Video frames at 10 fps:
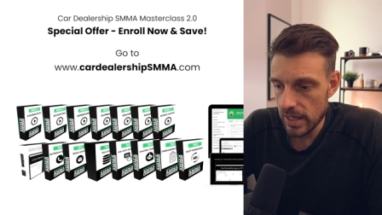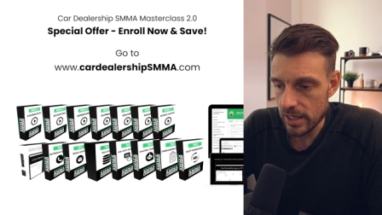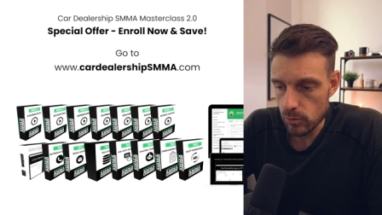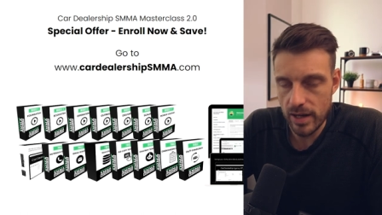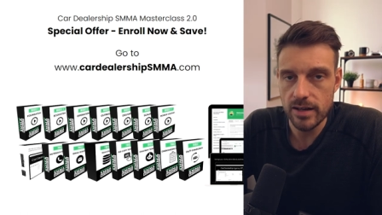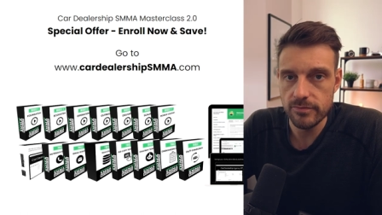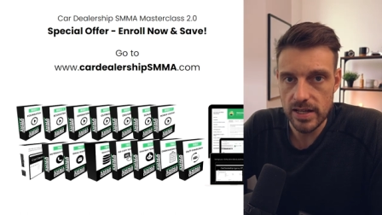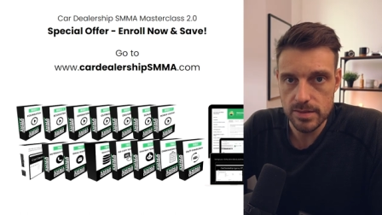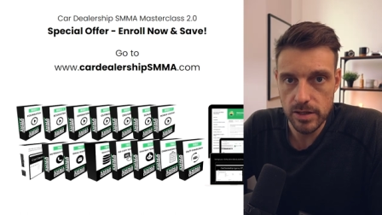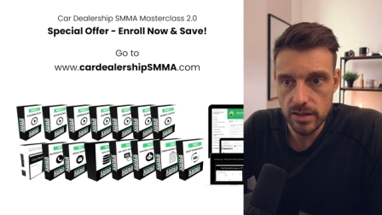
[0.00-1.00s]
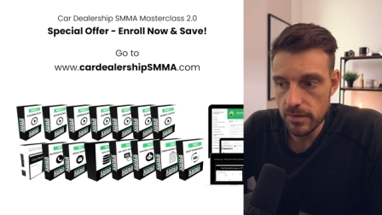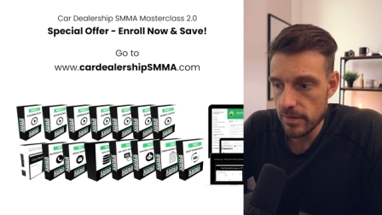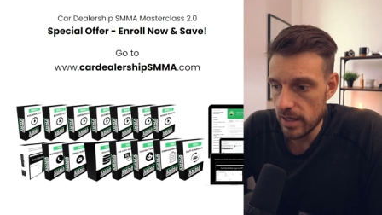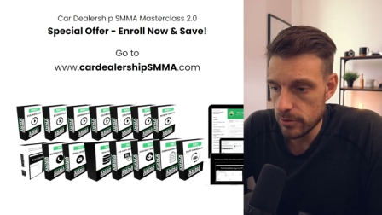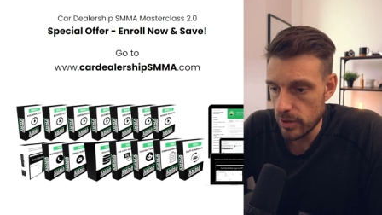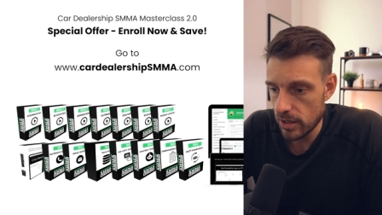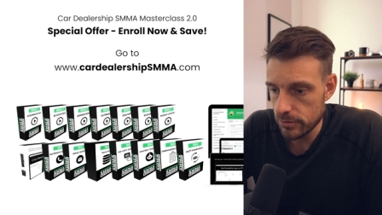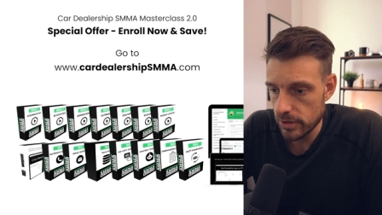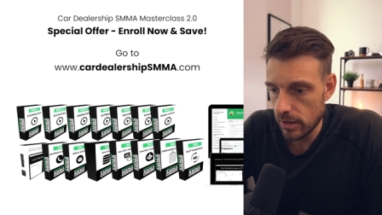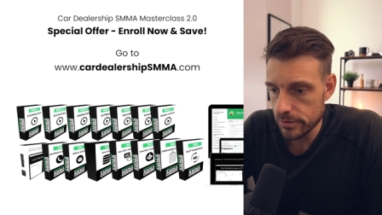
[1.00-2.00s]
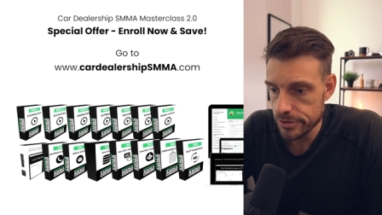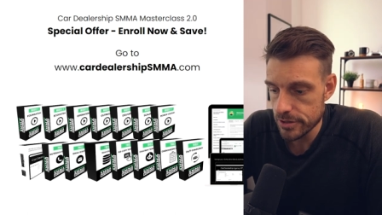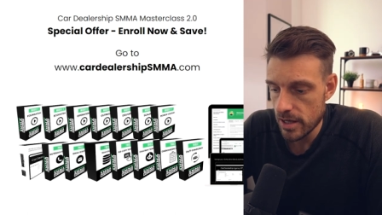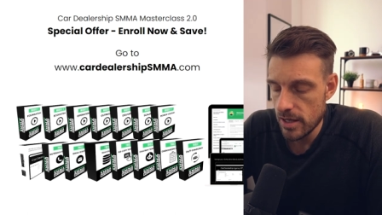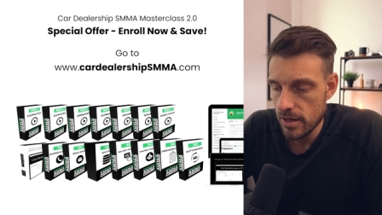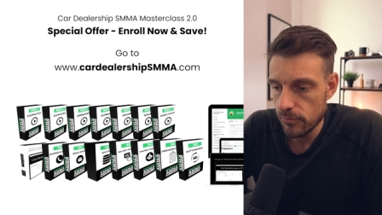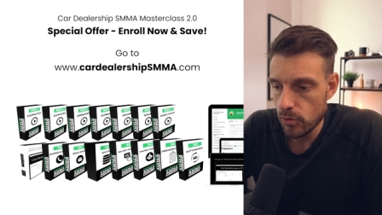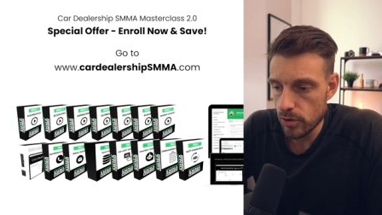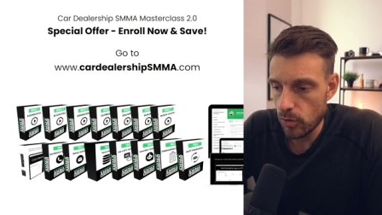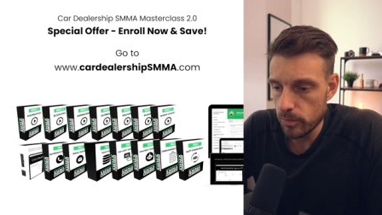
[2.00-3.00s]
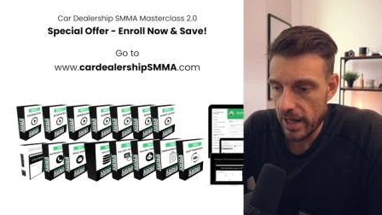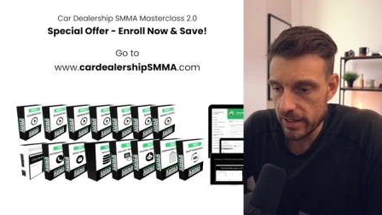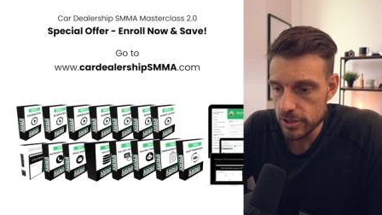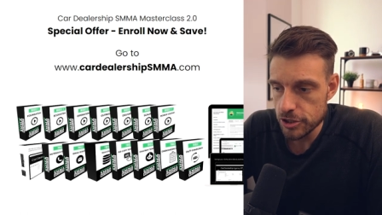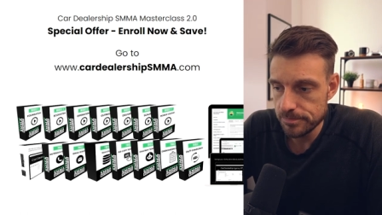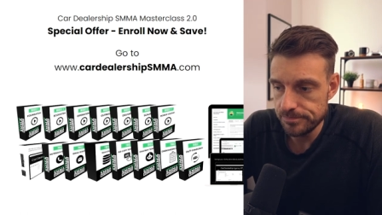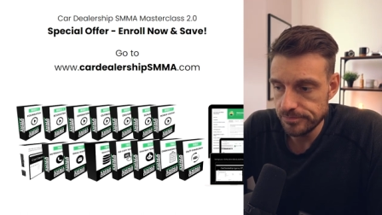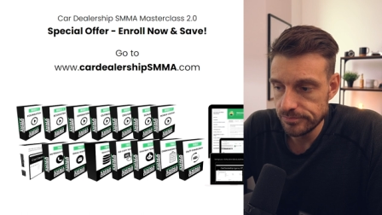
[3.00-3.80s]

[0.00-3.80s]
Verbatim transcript: a great investment at $300 for the whole package.